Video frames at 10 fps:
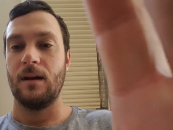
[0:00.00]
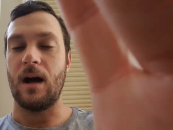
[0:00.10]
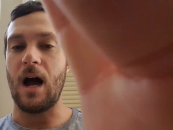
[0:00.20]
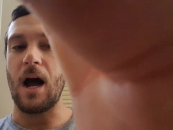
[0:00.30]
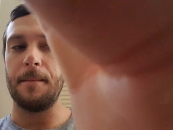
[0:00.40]

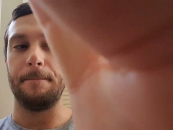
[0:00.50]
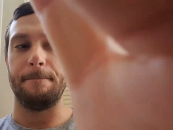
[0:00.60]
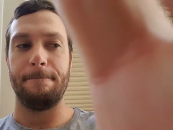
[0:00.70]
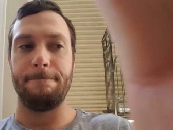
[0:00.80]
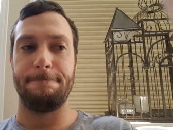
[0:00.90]

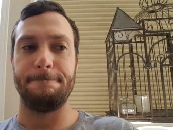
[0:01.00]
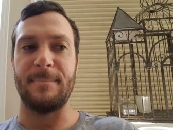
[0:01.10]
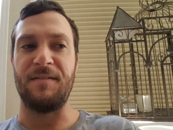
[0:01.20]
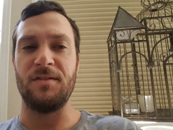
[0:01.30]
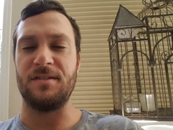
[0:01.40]
Um,
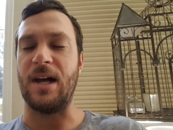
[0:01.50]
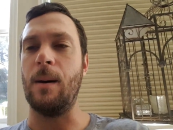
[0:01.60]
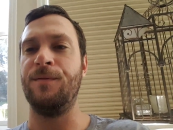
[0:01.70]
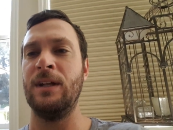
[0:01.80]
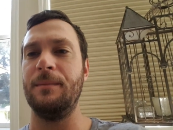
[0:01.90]
if this is
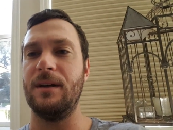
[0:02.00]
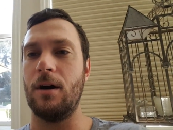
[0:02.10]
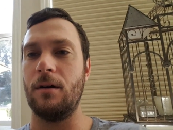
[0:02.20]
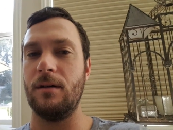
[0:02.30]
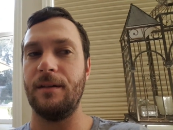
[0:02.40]
helpful, let me
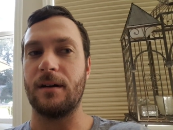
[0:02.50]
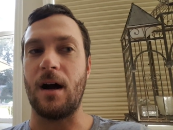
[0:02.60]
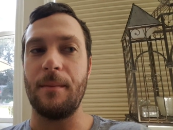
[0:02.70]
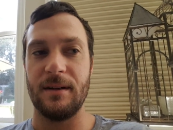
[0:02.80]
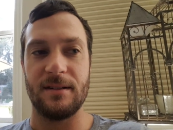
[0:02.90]
know in the
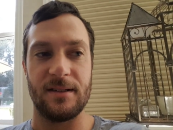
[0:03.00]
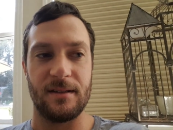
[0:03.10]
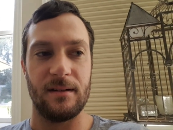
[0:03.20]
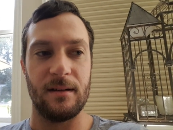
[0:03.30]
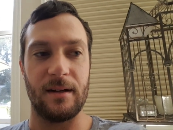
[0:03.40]
comments
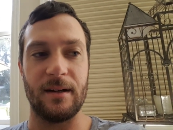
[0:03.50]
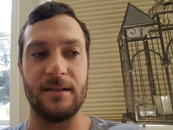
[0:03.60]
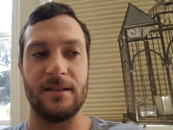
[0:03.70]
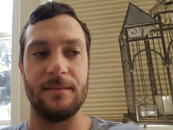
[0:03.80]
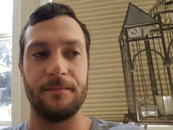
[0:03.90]

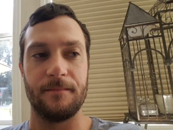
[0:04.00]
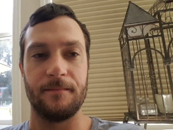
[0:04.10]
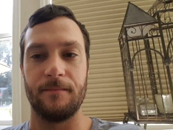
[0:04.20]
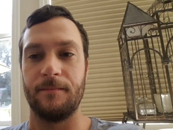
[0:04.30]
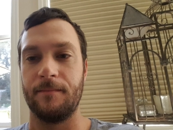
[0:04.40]
because
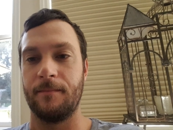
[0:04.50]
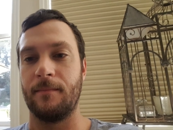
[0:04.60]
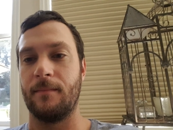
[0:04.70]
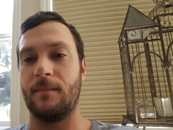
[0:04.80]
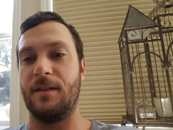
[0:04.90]

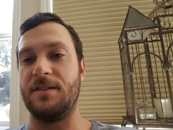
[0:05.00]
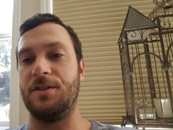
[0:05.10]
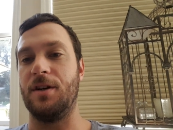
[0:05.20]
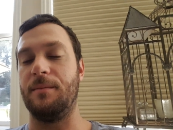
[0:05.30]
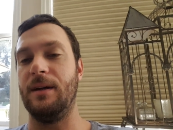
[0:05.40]
this
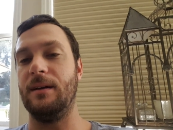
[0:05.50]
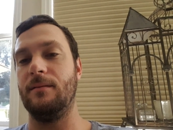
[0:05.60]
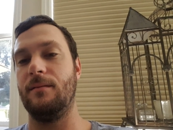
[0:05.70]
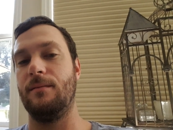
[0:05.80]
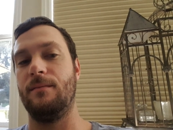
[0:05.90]
took
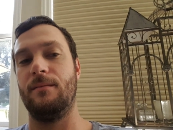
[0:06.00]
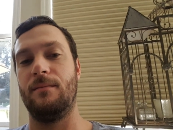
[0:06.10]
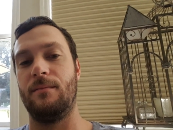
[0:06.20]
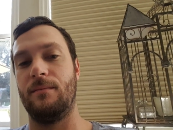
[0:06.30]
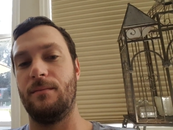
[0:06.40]
me
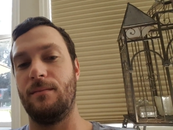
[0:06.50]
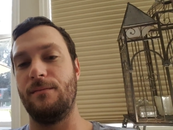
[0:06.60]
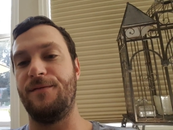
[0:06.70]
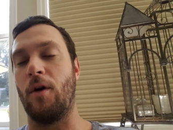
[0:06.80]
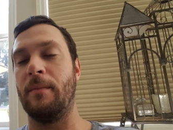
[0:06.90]

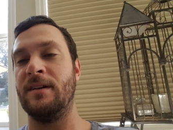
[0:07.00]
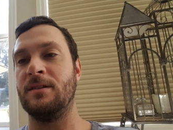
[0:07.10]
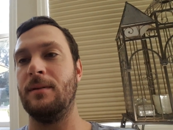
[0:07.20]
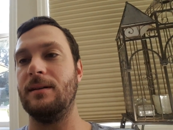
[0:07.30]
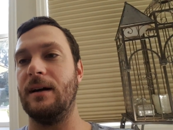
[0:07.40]
four
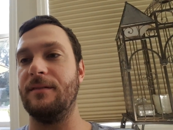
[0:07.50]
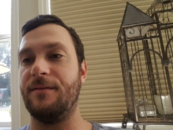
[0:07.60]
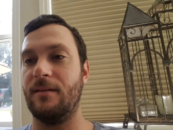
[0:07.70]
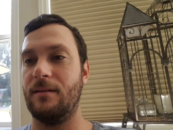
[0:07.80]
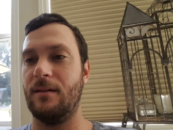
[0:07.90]
minutes of my
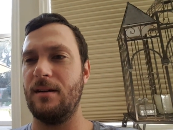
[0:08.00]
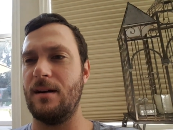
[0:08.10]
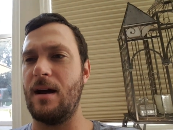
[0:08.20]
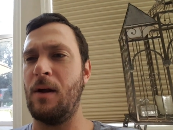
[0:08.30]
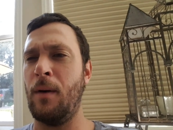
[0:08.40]
life.
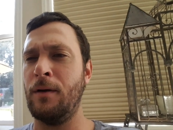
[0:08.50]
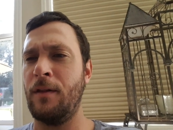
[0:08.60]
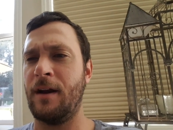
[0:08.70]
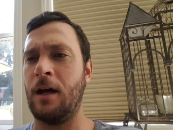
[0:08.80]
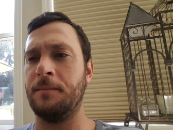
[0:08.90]
And I want to
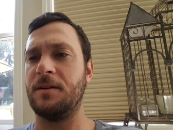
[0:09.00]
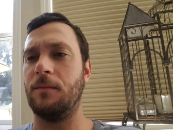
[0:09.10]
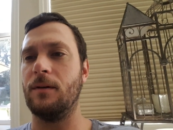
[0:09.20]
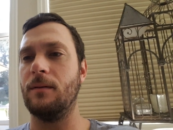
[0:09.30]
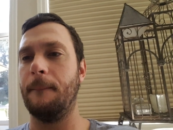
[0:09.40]
know that I helped
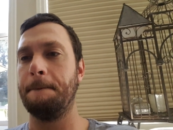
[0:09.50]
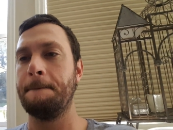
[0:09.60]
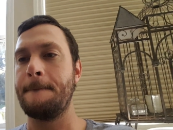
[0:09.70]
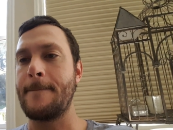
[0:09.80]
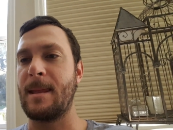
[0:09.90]
someone.
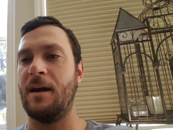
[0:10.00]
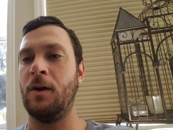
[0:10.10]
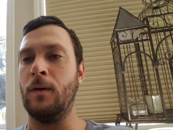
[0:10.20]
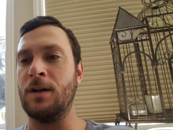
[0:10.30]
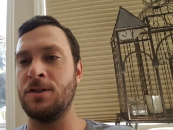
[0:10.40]

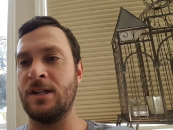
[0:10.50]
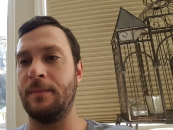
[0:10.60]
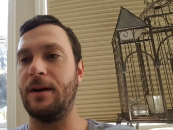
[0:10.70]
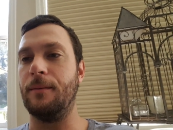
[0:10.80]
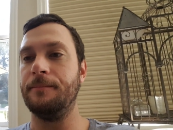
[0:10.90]
Any questions, let
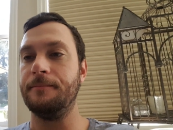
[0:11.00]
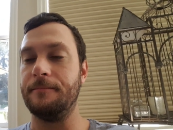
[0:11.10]
me know.